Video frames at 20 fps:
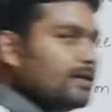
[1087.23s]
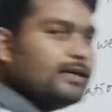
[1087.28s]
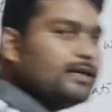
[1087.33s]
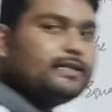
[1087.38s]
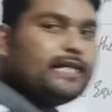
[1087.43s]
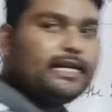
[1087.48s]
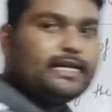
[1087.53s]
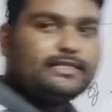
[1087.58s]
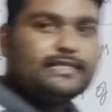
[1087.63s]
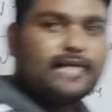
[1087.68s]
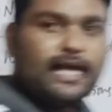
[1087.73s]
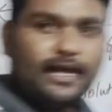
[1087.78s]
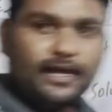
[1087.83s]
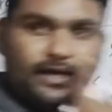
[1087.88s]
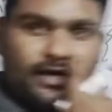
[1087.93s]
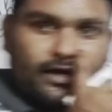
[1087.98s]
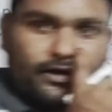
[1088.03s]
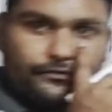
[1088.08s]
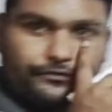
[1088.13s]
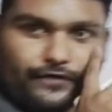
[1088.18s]
That is a
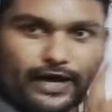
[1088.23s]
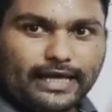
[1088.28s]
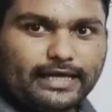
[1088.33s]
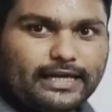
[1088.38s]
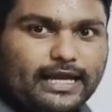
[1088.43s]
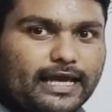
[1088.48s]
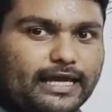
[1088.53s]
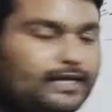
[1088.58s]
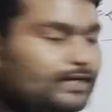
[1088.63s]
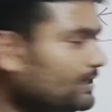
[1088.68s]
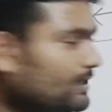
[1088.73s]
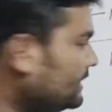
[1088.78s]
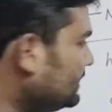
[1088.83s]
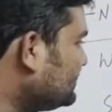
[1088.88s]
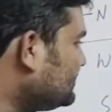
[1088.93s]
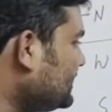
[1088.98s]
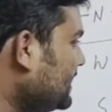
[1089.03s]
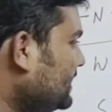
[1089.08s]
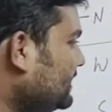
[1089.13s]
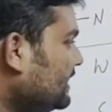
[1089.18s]
finite
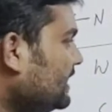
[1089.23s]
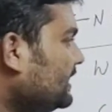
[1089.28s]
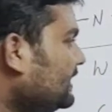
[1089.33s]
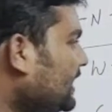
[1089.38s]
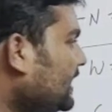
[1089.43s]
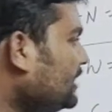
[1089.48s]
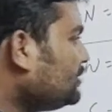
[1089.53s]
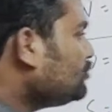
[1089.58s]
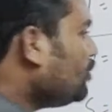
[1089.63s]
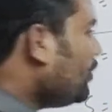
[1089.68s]
set. Let us go